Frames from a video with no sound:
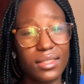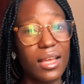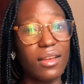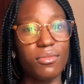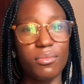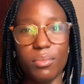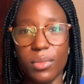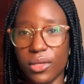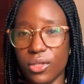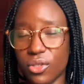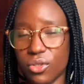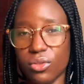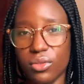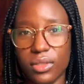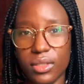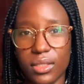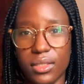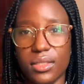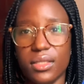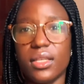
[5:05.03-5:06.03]
I've
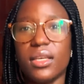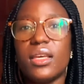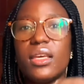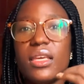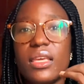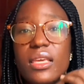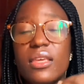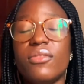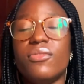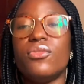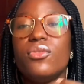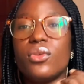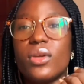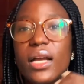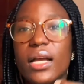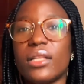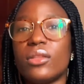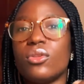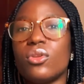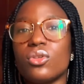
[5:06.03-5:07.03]
mentioned it. If you
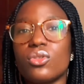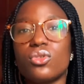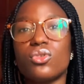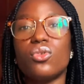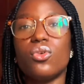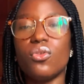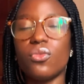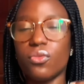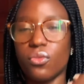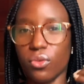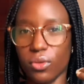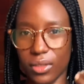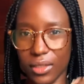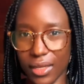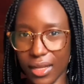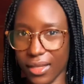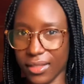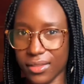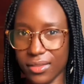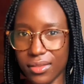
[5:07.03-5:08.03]
cannot go for
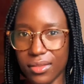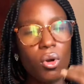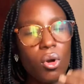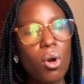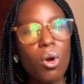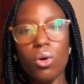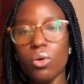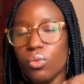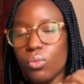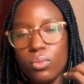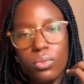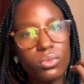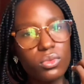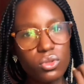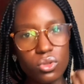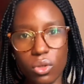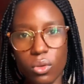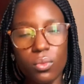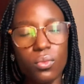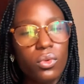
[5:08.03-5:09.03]
class, call
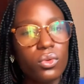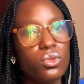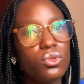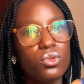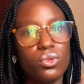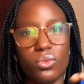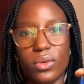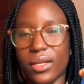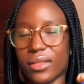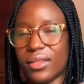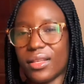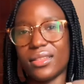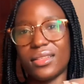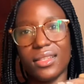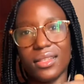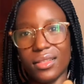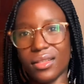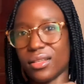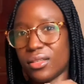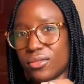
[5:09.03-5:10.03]
someone to write
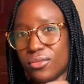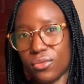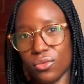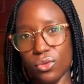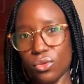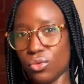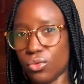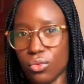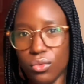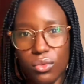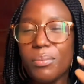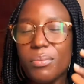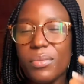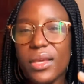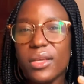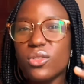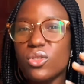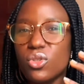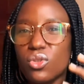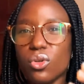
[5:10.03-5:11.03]
attendance for you.
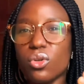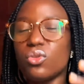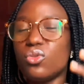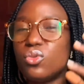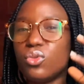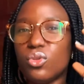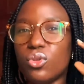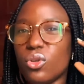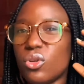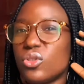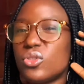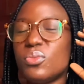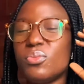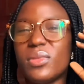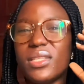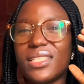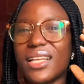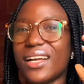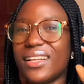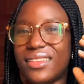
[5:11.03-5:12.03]
Make sure you don't
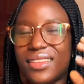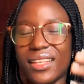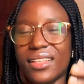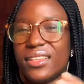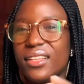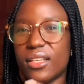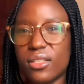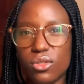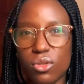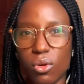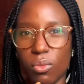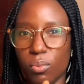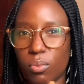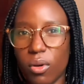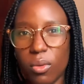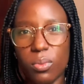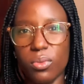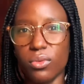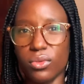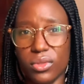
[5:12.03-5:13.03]
miss attendance on
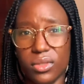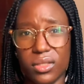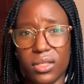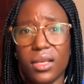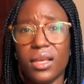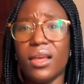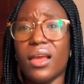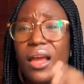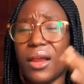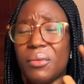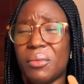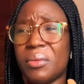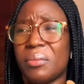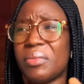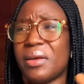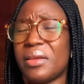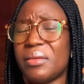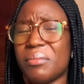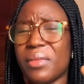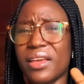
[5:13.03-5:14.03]
purpose. I
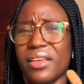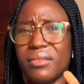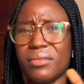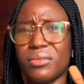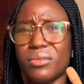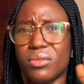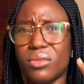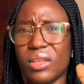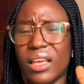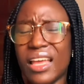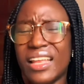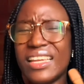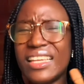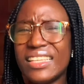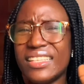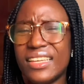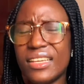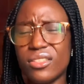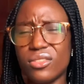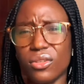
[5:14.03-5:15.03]
remember in my early
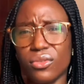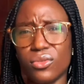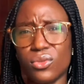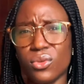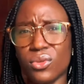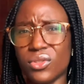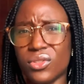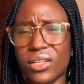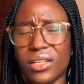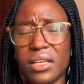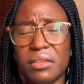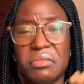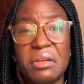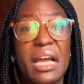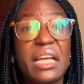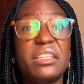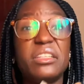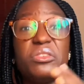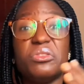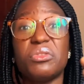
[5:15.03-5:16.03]
days of 200 level,
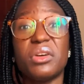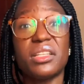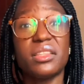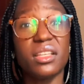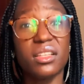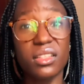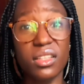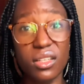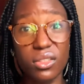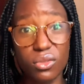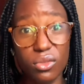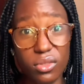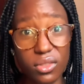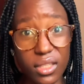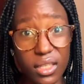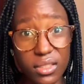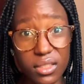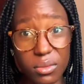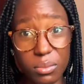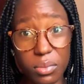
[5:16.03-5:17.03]
I didn't know attendance was
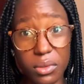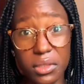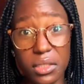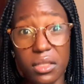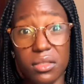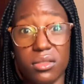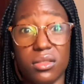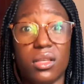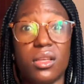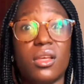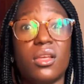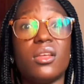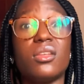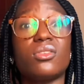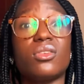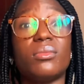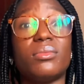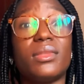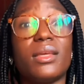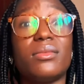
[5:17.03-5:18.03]
that important.
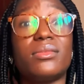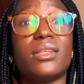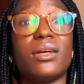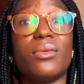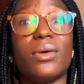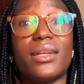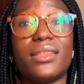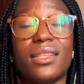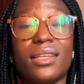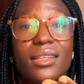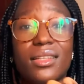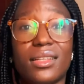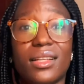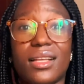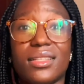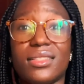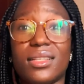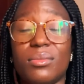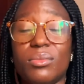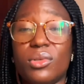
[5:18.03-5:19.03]
Sometimes I'll attend
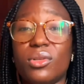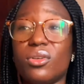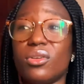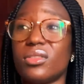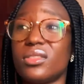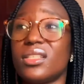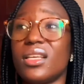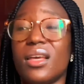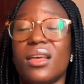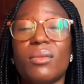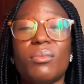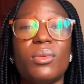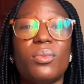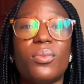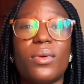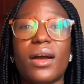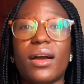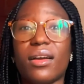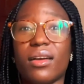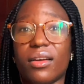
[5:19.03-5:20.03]
class, and because
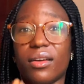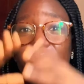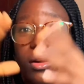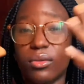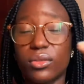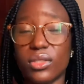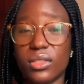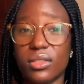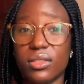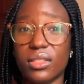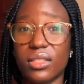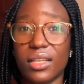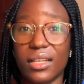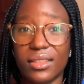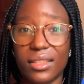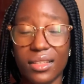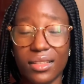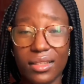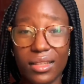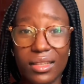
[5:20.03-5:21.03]
people are crowding the
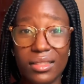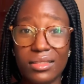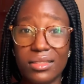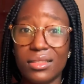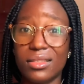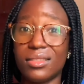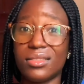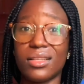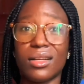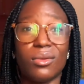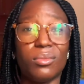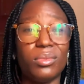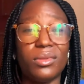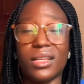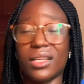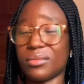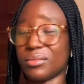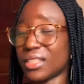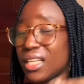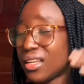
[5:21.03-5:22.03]
attendance list, I'll be
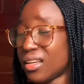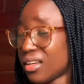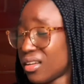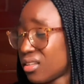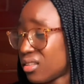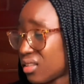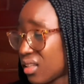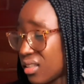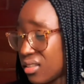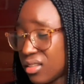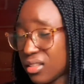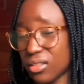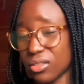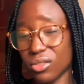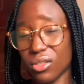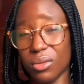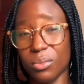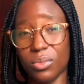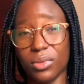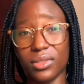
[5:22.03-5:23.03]
like, that thing is
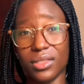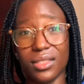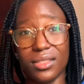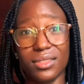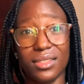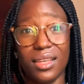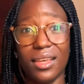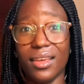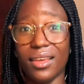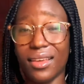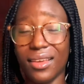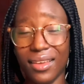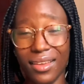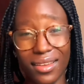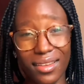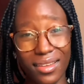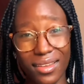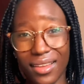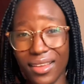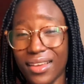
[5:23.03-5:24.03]
not important.
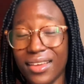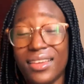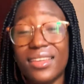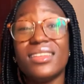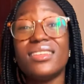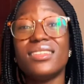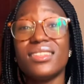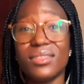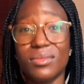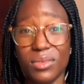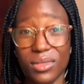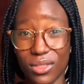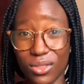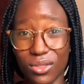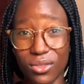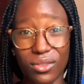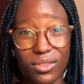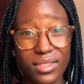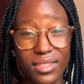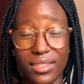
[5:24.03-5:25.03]
It did me
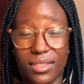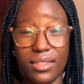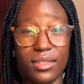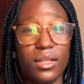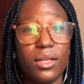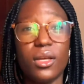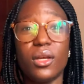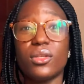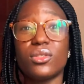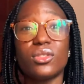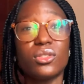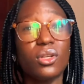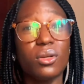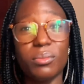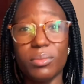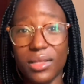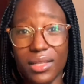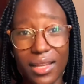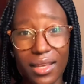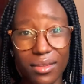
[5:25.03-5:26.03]
strong thing. So
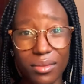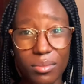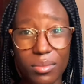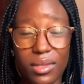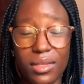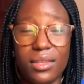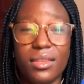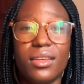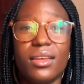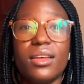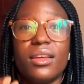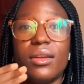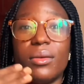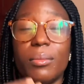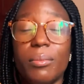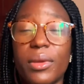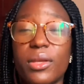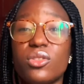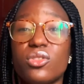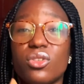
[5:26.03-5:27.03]
don't be like me.
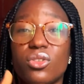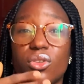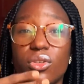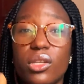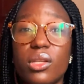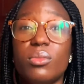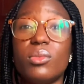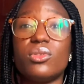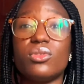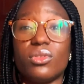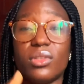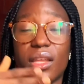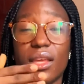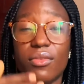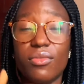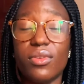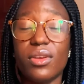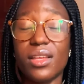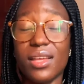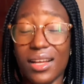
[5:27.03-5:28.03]
Make sure your name is on
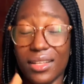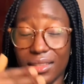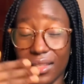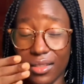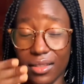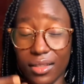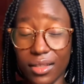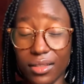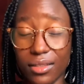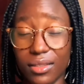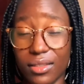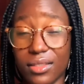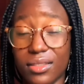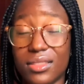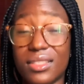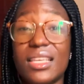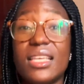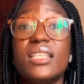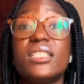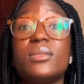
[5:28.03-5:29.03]
every attendance
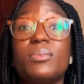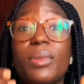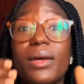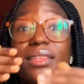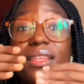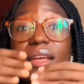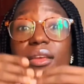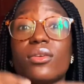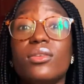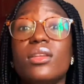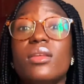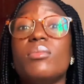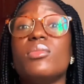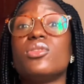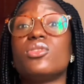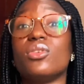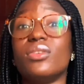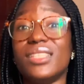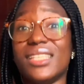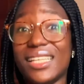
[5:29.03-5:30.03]
list. It's better your name
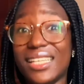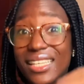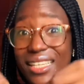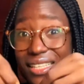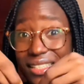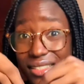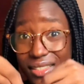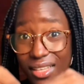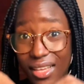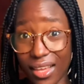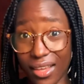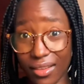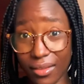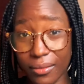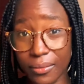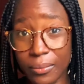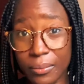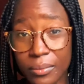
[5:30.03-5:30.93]
is on the list, and